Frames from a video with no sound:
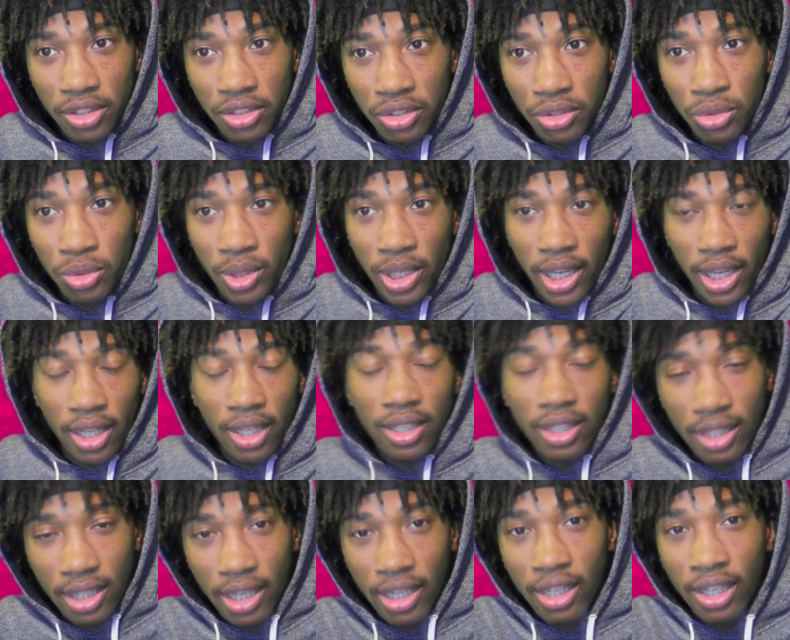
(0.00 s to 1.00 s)
you can't,
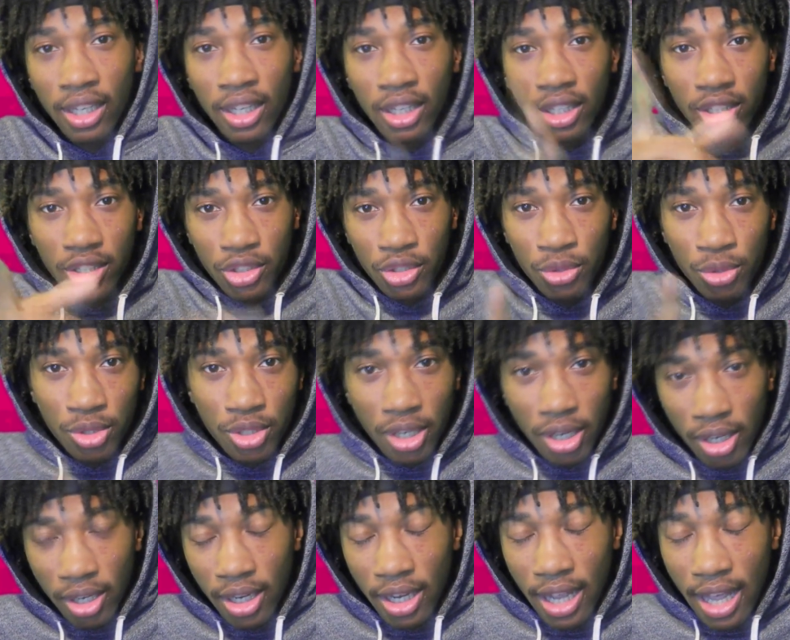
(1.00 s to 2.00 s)
yeah, you,
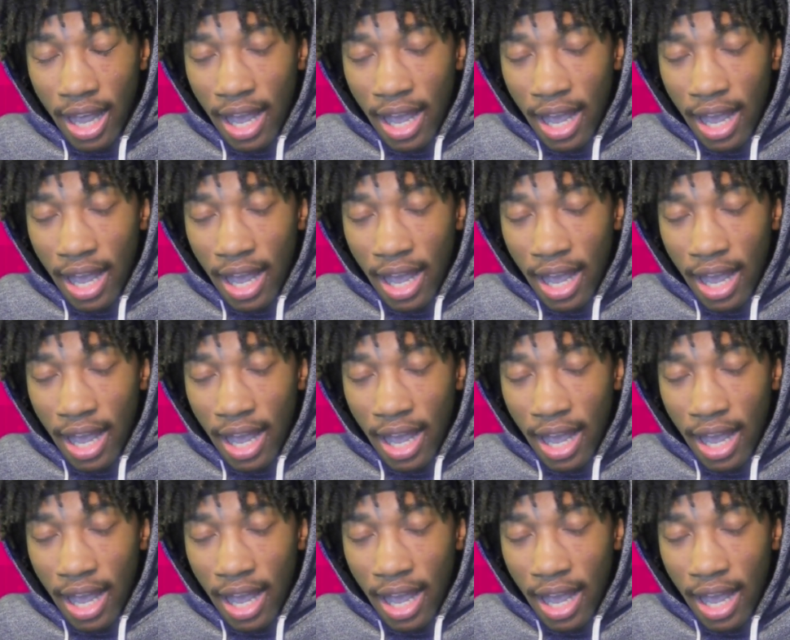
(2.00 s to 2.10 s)
sir,